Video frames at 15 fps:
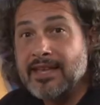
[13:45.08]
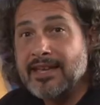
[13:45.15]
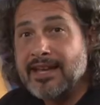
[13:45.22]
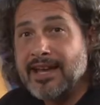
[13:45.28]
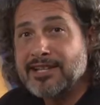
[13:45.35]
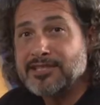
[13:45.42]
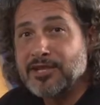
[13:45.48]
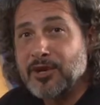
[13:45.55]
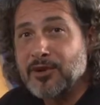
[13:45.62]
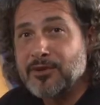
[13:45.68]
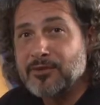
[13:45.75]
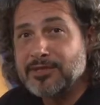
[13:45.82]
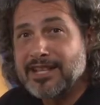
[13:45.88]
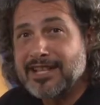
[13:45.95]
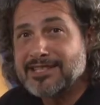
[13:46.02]
How's it
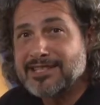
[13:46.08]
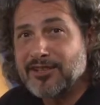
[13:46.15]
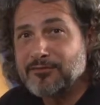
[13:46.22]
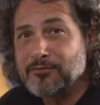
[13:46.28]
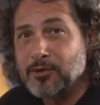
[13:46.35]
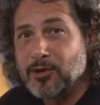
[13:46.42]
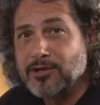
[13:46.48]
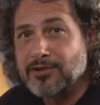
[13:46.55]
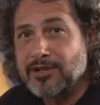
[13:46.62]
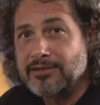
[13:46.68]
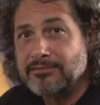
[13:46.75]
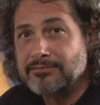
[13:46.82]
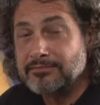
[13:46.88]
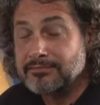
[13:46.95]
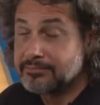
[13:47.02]
going with that self-portrait?
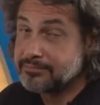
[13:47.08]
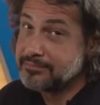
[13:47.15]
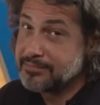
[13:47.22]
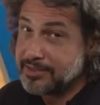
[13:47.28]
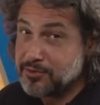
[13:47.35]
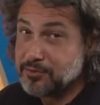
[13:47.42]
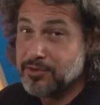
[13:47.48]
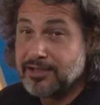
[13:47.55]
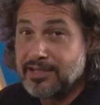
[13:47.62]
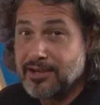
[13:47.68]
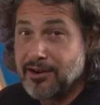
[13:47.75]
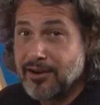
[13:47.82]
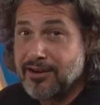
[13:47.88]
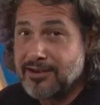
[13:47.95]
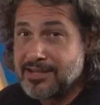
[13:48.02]
It's really
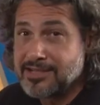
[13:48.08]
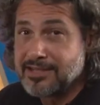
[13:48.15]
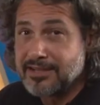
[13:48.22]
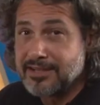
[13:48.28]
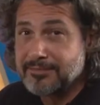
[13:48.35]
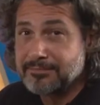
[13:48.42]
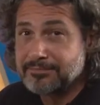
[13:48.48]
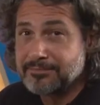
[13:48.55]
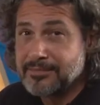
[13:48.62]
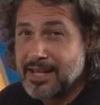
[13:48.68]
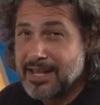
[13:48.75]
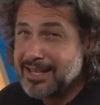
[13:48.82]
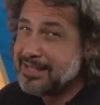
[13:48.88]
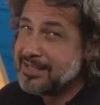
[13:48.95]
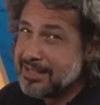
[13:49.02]
hard, isn't it?
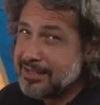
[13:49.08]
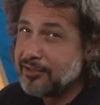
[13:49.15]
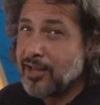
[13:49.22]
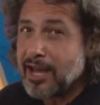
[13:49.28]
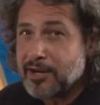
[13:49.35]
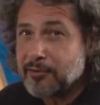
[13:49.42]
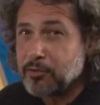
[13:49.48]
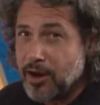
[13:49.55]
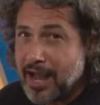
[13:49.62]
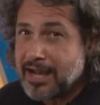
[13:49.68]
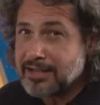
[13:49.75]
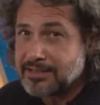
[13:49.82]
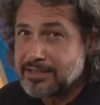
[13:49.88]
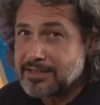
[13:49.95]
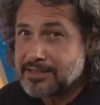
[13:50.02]
You need a lot of
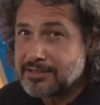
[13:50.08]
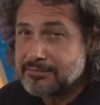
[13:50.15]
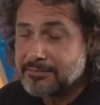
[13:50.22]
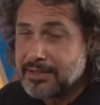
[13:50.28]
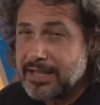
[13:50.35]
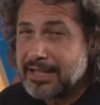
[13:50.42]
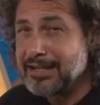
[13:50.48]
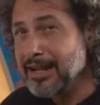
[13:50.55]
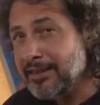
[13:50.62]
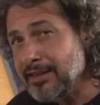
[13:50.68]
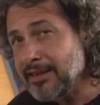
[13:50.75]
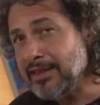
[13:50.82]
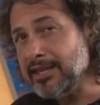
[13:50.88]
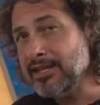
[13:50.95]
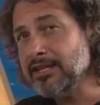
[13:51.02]
practice. And another
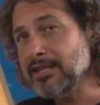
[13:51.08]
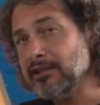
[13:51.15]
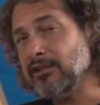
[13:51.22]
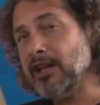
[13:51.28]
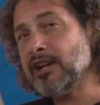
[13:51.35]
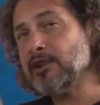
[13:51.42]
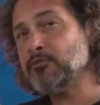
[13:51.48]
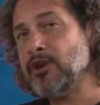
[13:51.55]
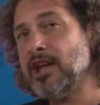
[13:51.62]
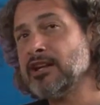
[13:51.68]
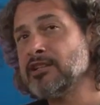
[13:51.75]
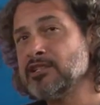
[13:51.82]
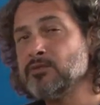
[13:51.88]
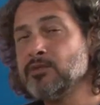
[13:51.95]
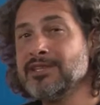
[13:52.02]
thing you need a lot of
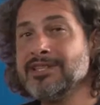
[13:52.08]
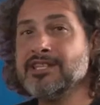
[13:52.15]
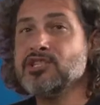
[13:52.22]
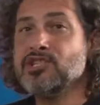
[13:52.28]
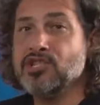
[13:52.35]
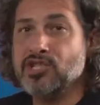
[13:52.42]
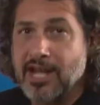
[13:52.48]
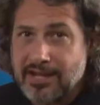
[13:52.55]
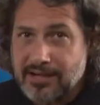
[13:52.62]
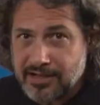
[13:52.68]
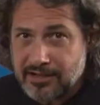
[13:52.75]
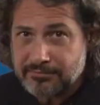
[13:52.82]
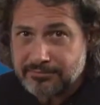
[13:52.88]
practice with is shading.